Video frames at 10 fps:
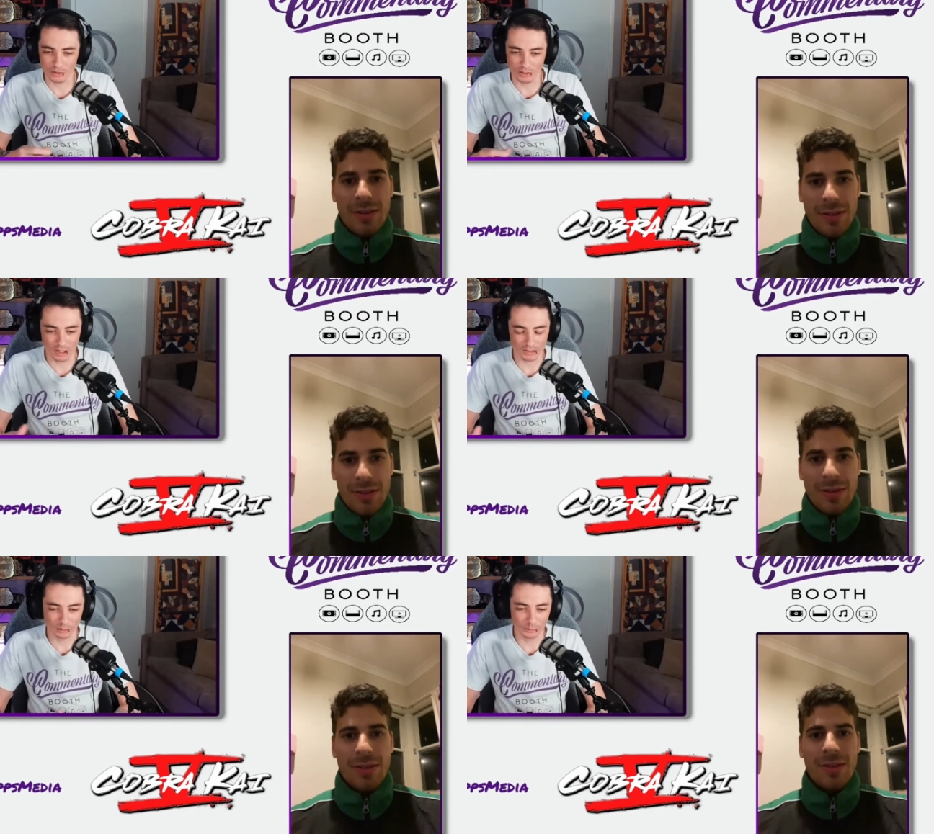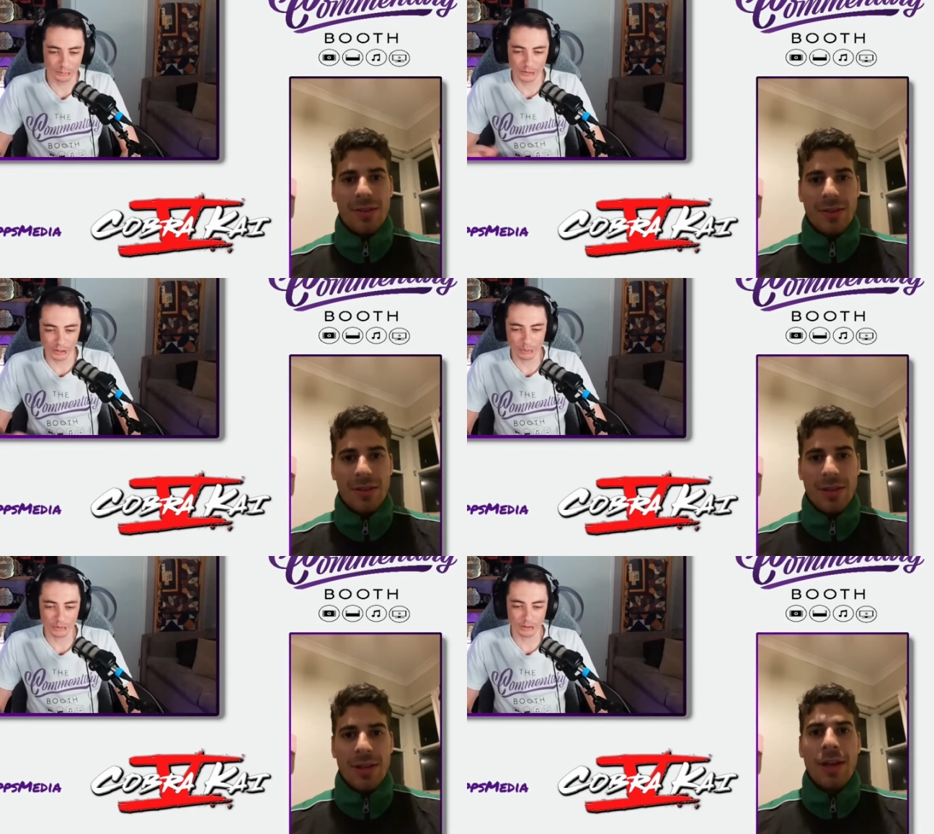Speaker 1: was a nice little
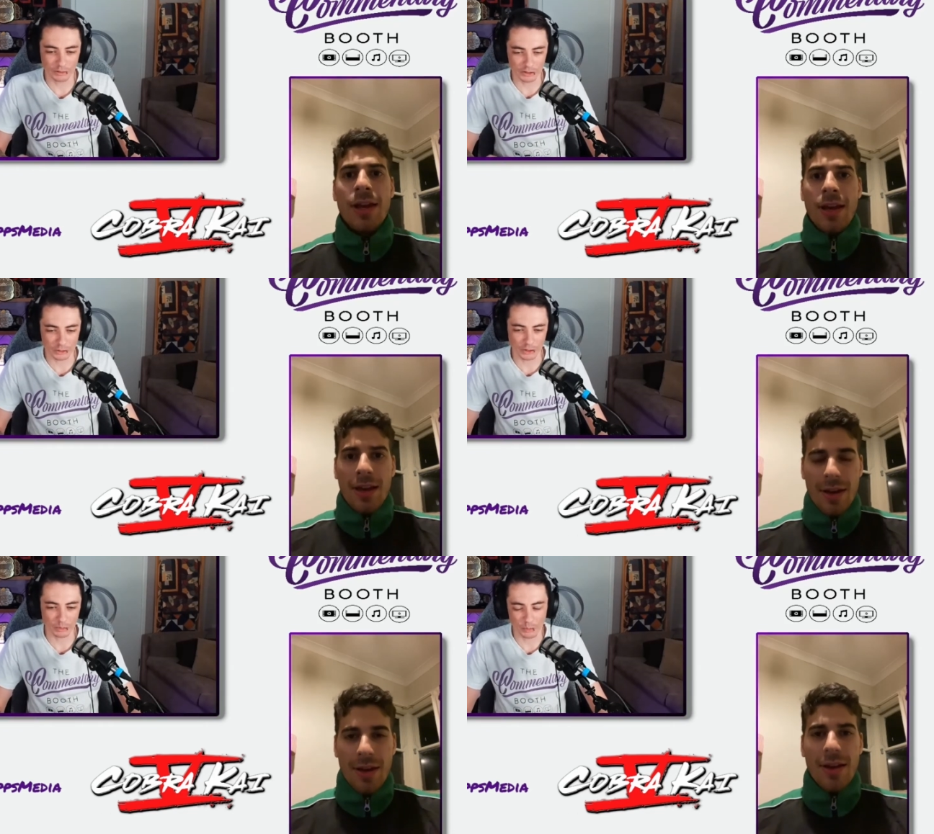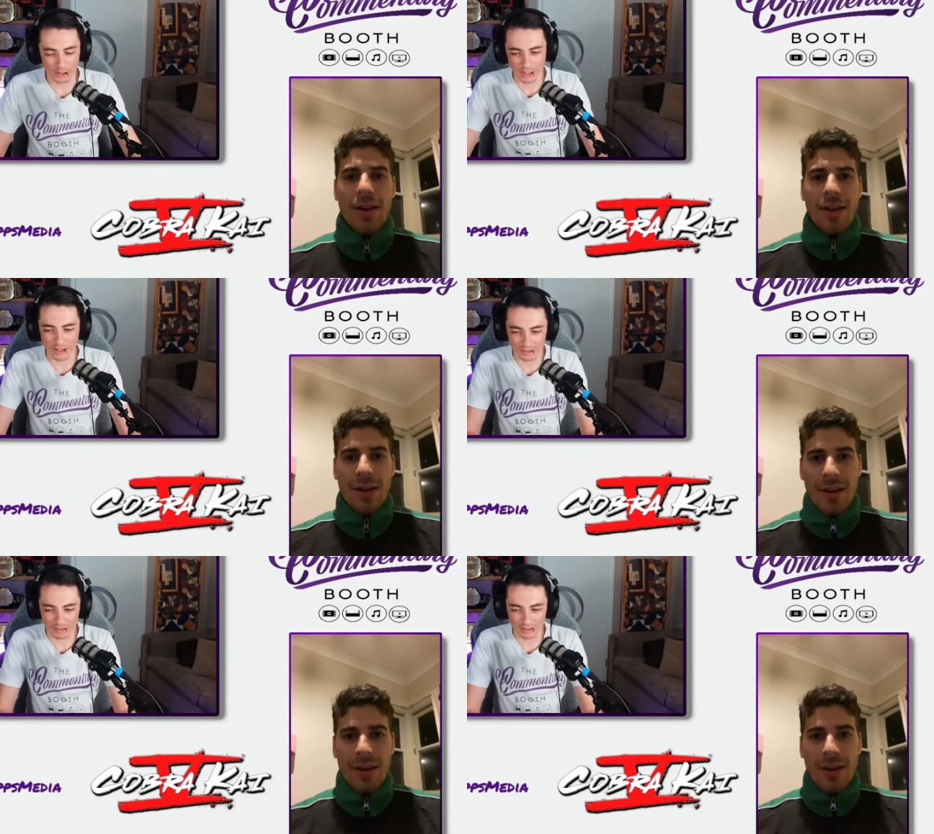flip of the script, but then